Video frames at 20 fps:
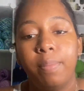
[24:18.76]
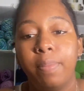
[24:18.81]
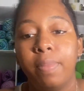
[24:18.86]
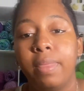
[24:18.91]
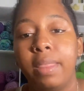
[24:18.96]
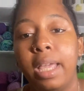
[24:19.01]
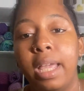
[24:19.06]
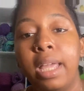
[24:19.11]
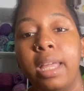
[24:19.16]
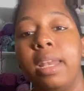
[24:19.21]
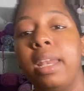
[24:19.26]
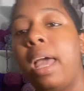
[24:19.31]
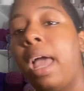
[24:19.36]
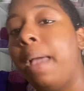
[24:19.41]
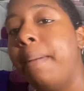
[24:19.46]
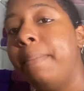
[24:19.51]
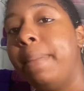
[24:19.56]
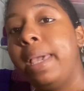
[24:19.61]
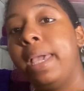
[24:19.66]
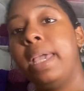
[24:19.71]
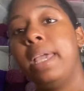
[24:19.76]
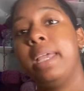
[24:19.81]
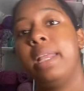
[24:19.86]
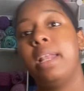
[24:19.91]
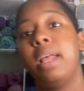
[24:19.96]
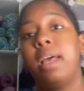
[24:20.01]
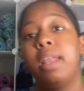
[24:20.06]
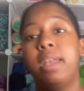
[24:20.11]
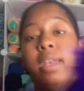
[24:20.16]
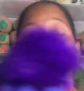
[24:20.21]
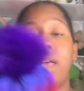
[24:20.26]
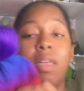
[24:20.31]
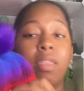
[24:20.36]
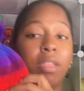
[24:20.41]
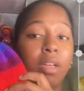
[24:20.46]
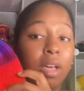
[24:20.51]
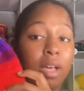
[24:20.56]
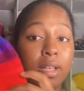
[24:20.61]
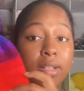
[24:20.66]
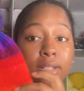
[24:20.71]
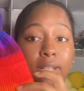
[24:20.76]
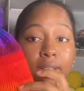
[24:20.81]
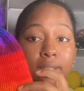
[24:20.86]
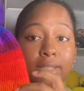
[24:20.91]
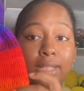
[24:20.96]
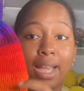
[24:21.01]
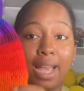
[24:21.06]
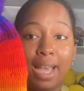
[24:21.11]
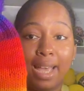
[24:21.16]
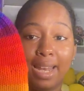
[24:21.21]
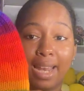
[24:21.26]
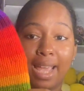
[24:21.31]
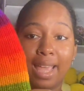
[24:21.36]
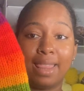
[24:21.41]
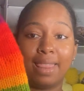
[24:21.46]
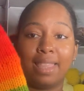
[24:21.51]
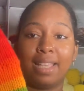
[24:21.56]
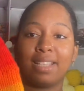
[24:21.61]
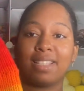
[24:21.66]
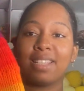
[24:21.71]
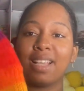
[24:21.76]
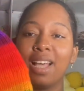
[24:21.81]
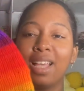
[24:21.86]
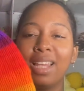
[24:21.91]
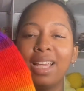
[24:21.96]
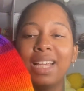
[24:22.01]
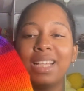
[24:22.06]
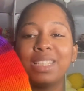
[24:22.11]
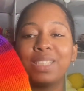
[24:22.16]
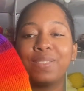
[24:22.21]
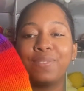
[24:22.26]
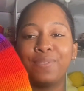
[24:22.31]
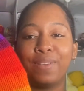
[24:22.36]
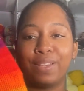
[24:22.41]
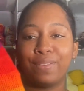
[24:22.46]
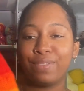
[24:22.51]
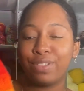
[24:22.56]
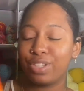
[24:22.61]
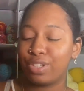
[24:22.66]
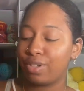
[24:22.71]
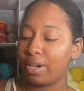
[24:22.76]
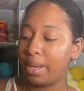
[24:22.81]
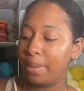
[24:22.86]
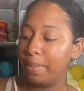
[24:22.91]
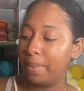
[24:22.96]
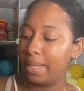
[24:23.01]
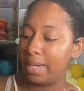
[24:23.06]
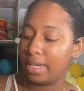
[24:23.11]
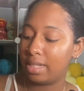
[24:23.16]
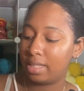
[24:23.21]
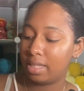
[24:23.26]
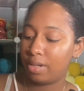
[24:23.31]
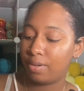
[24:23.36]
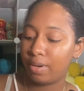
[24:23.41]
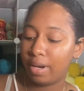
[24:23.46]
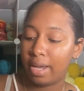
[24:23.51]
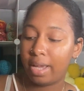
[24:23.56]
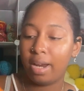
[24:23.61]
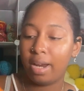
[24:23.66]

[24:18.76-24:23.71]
Then I made another adult hat, and this color is Favorite Stripe, and it's a red